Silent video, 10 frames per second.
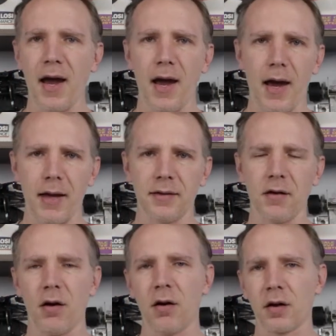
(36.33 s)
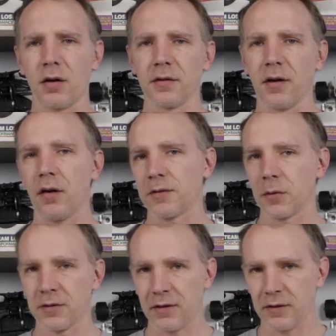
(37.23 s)
ads, articles, all
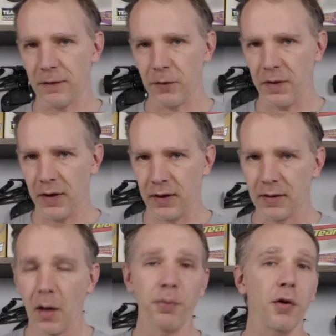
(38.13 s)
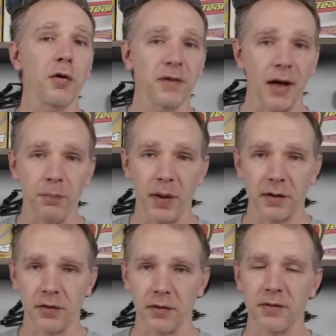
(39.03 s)
sorts of different things, prototype
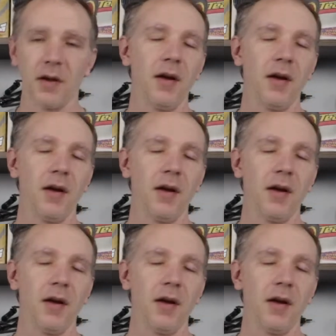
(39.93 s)
pictures.